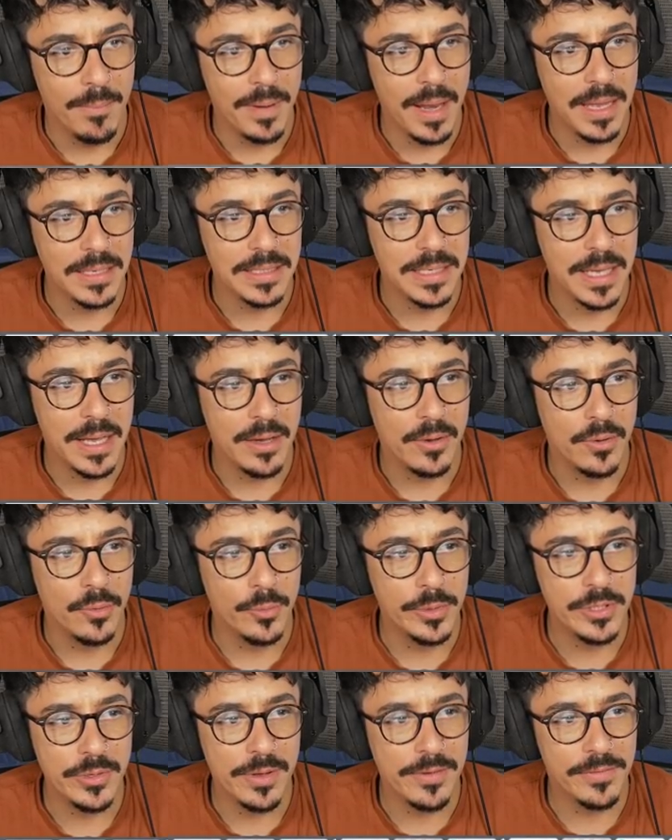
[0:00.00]
Bloody hell,
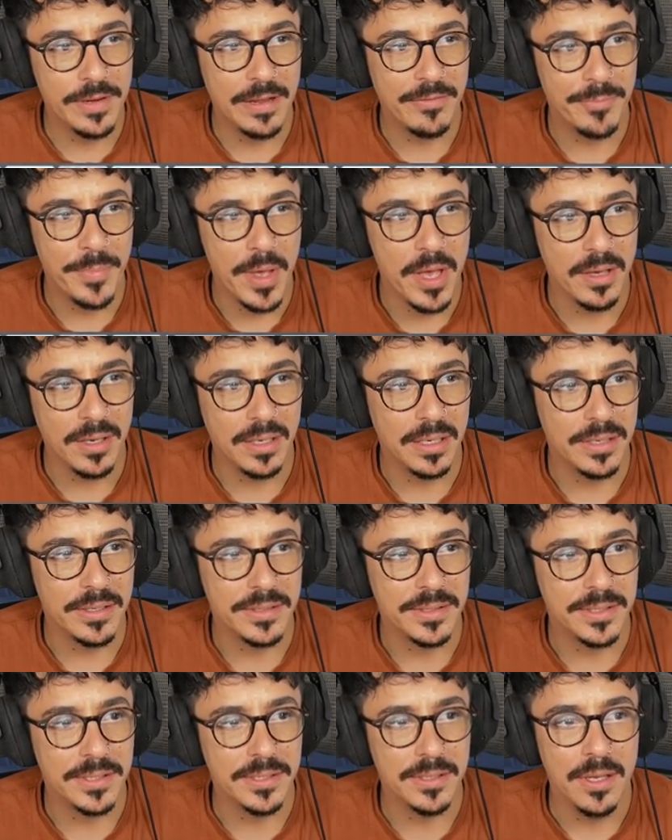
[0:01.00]
we don't even have
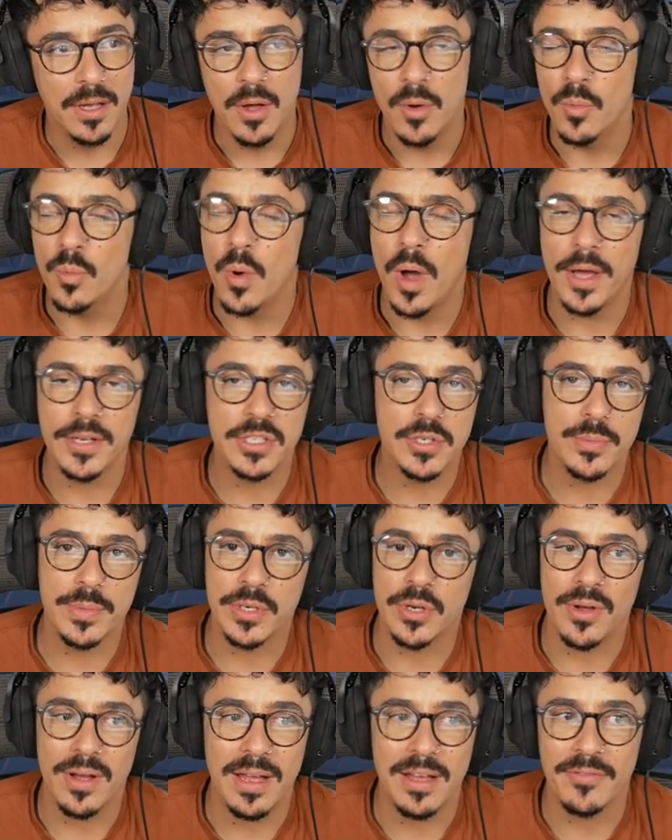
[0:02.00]
burglars. Why do we
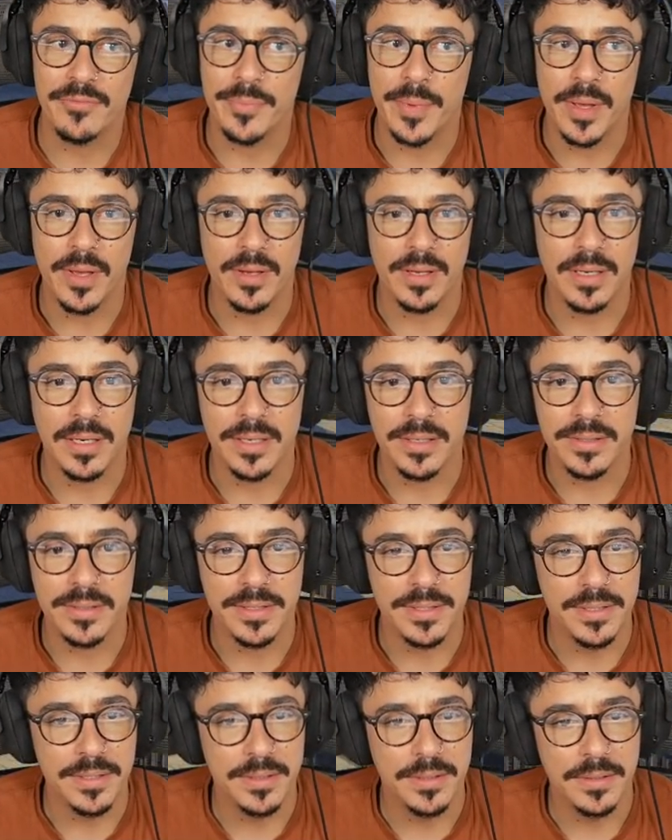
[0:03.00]
not have
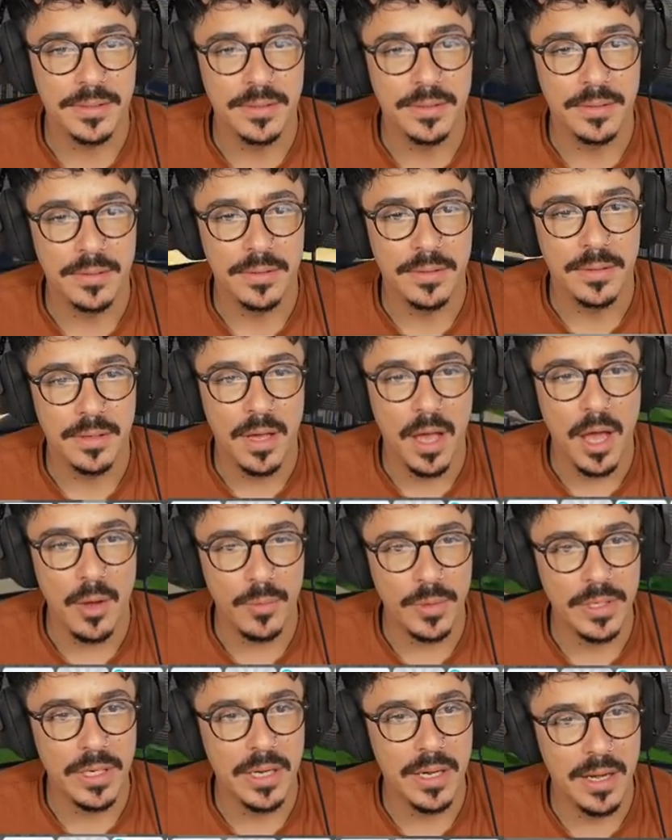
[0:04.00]
burglars? I
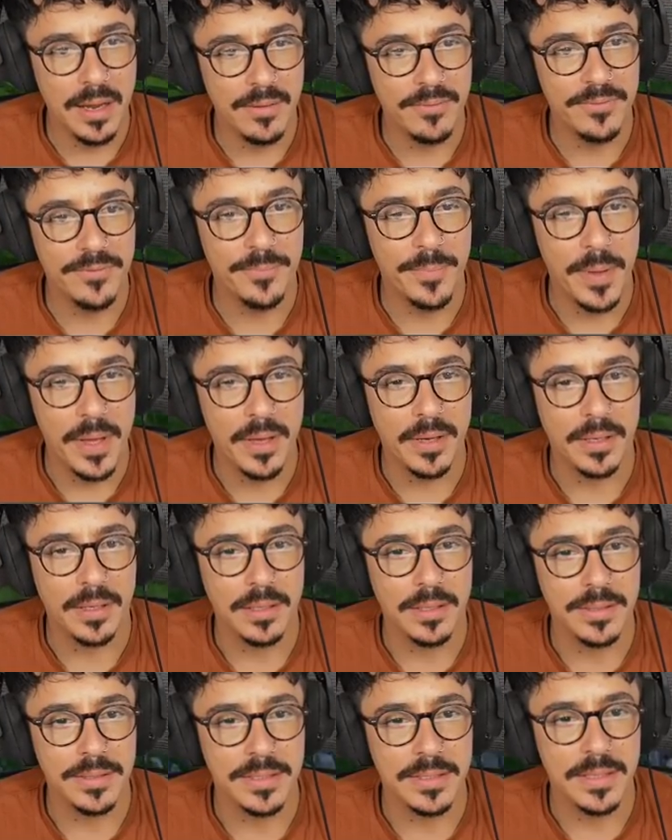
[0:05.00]
would love
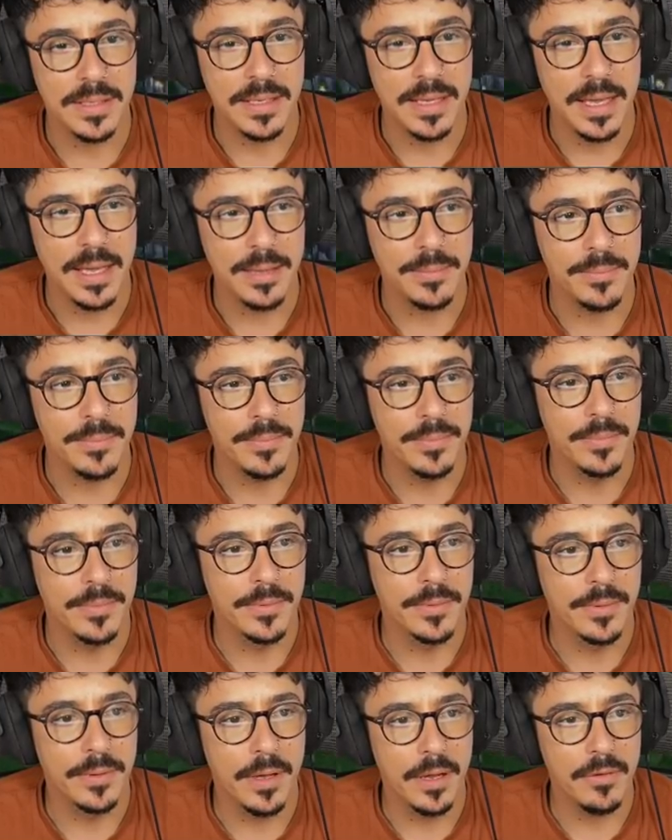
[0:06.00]
burglars in the game.
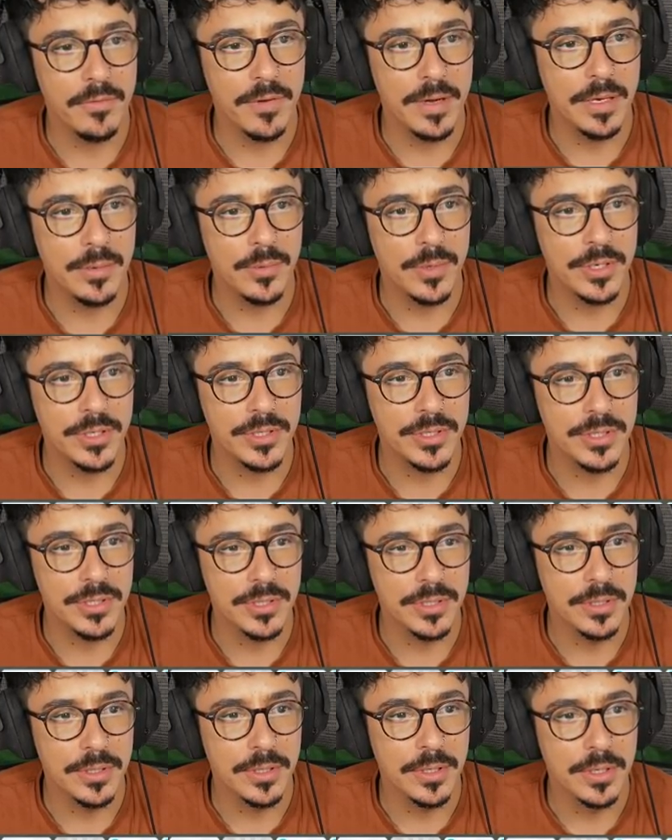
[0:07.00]
I really would.
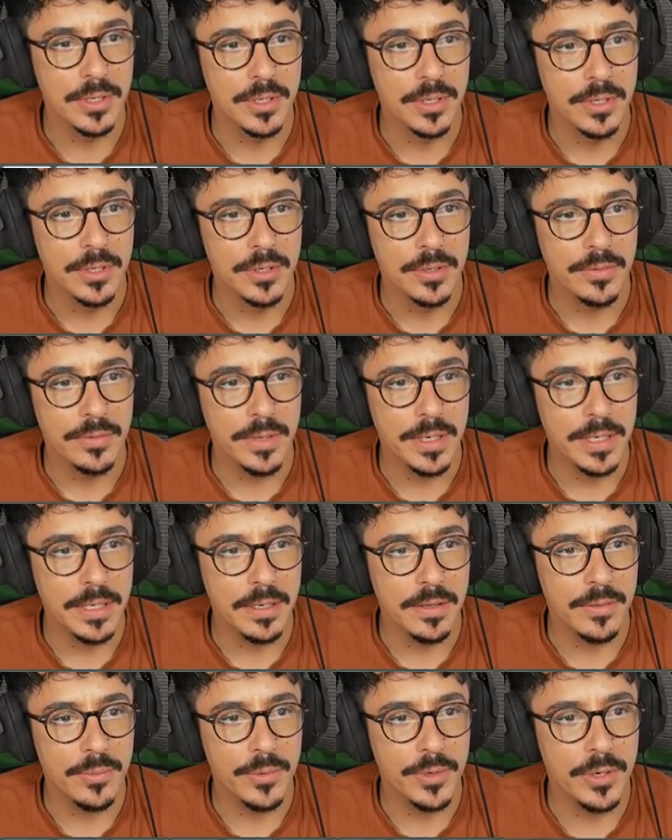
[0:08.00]
Right,
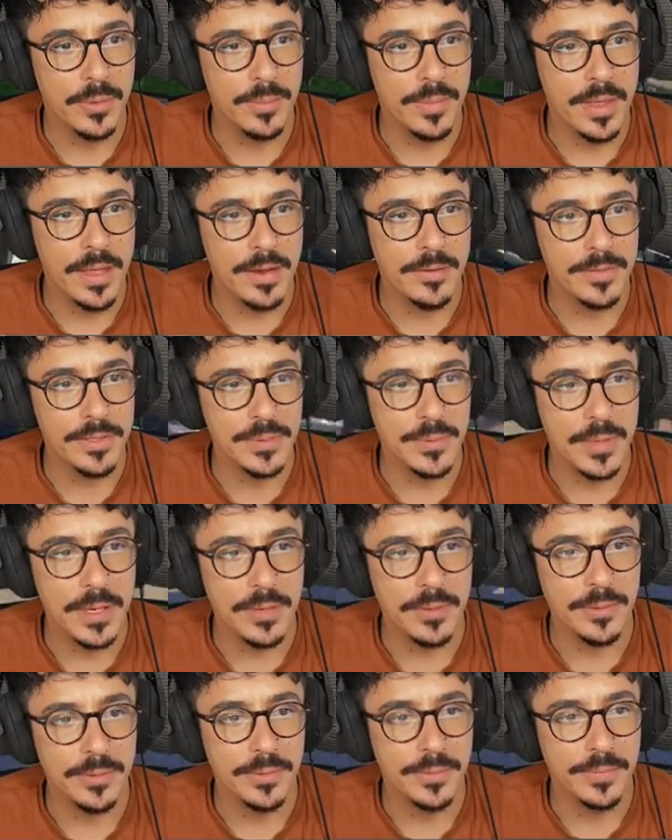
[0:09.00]
another one up there as
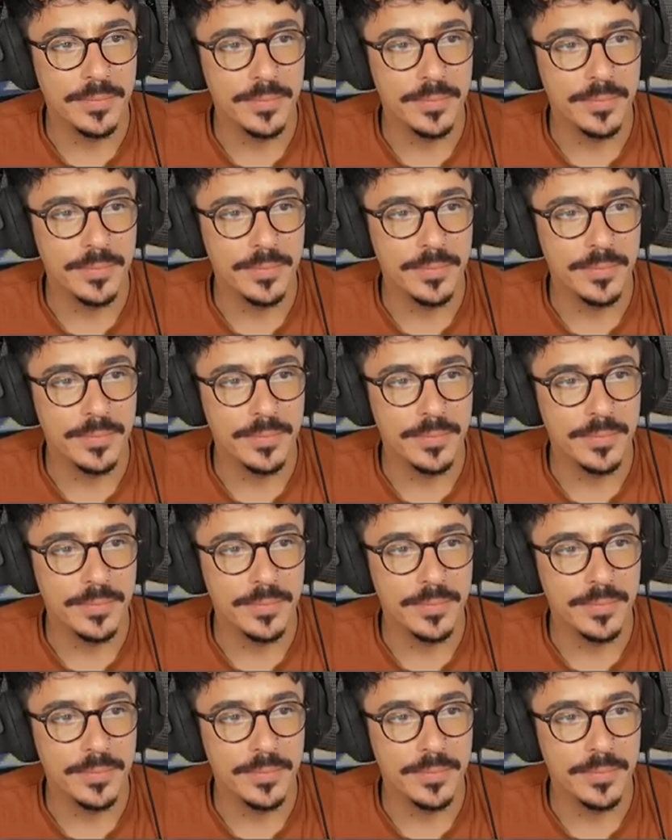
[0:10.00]
well.